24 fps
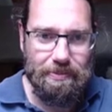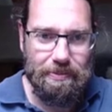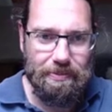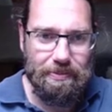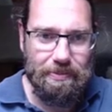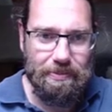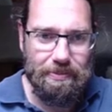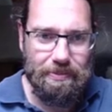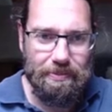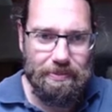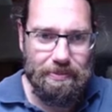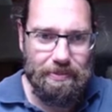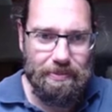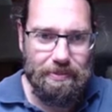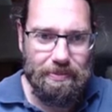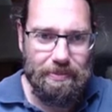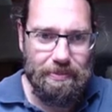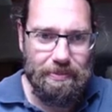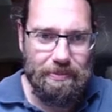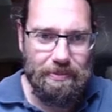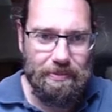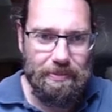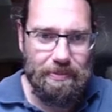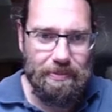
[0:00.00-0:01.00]

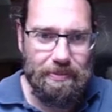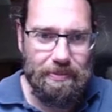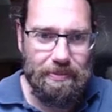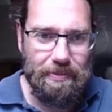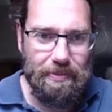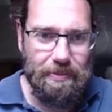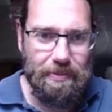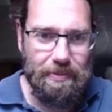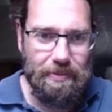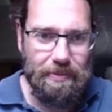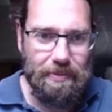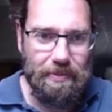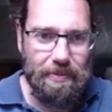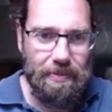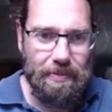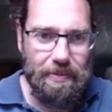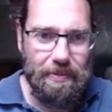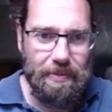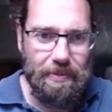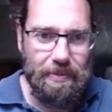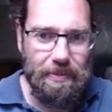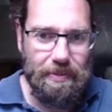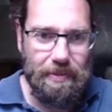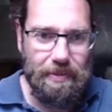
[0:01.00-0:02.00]

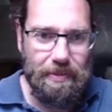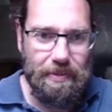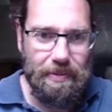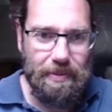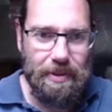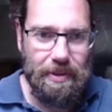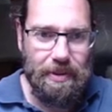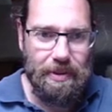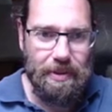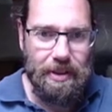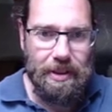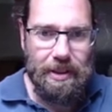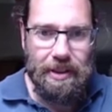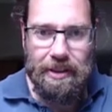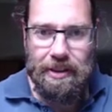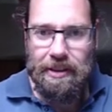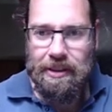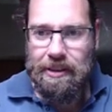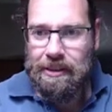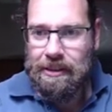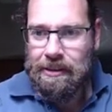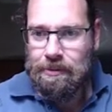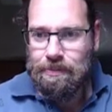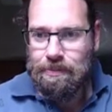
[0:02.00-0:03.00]

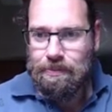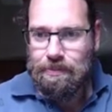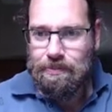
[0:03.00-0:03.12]
(no one is talking)